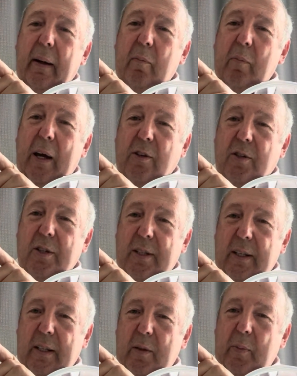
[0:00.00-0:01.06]
measures
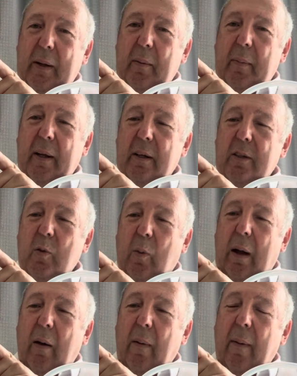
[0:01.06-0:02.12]
6 millimeters,
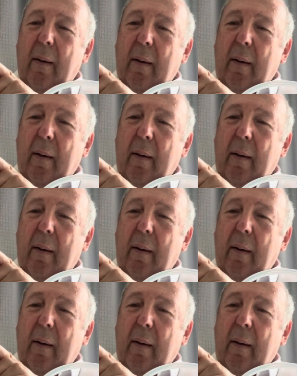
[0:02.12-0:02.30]
while